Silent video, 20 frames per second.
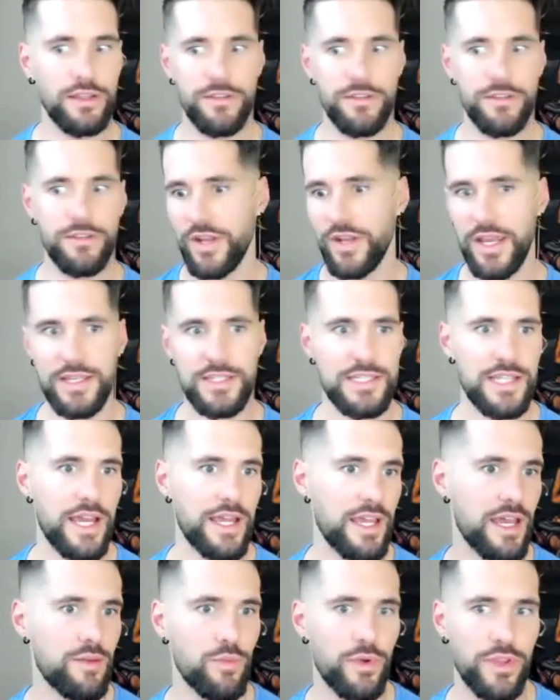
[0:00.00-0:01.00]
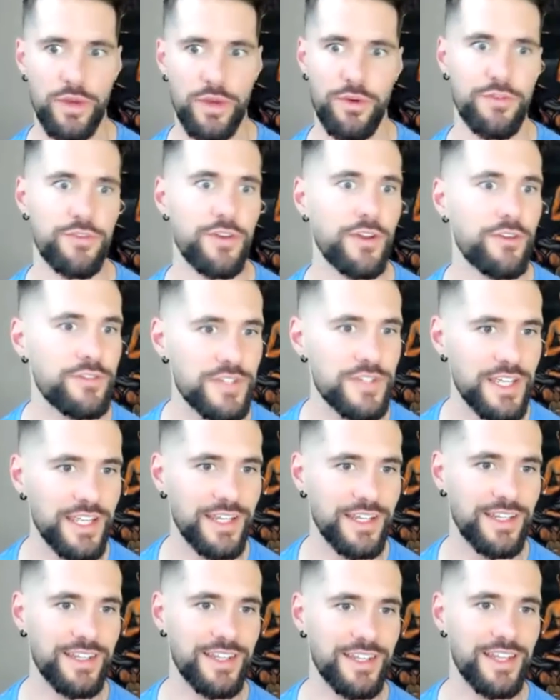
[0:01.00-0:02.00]
found ACIM when they were
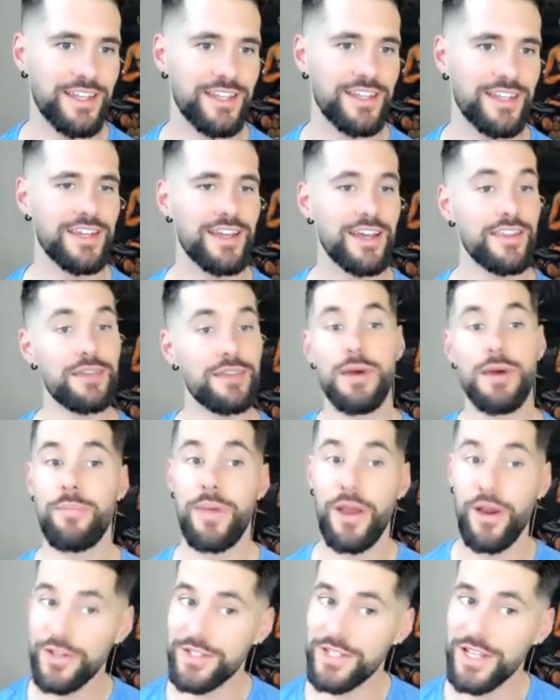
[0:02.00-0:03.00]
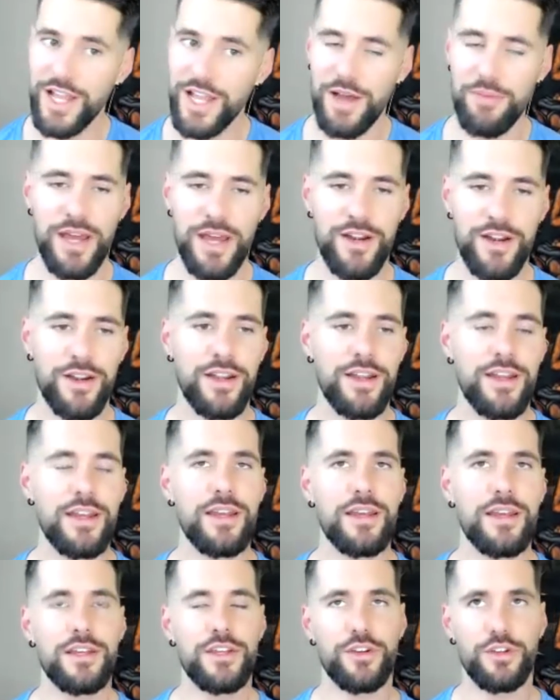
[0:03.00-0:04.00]
15. And then, then my oh. parenting got better.
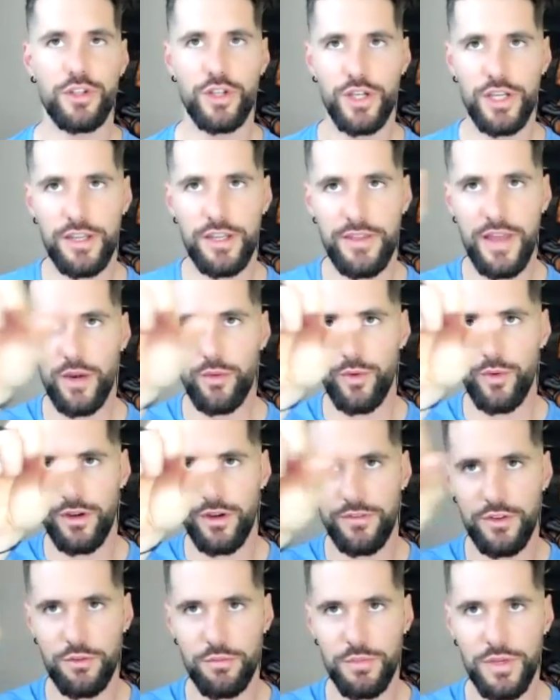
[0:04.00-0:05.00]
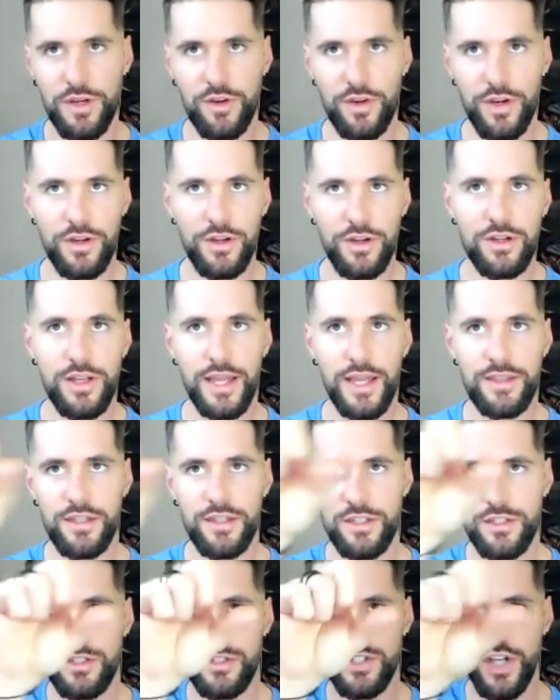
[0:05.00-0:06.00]
You're looking in that rearview mirror at
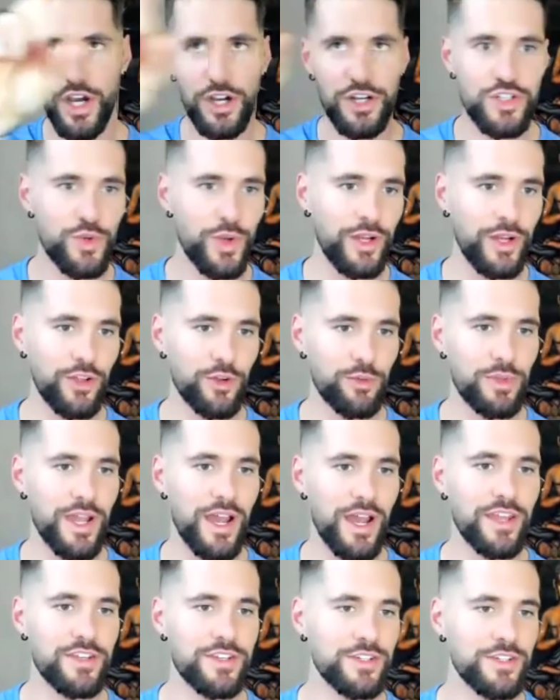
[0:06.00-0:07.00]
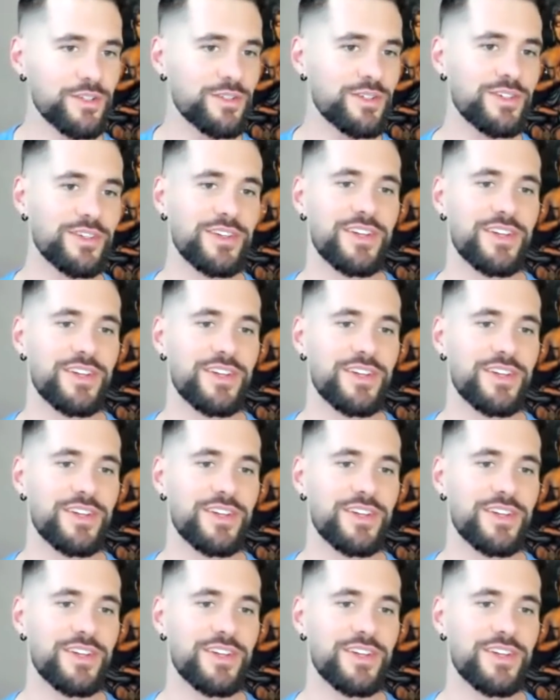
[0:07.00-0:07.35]
the junk trailer behind you.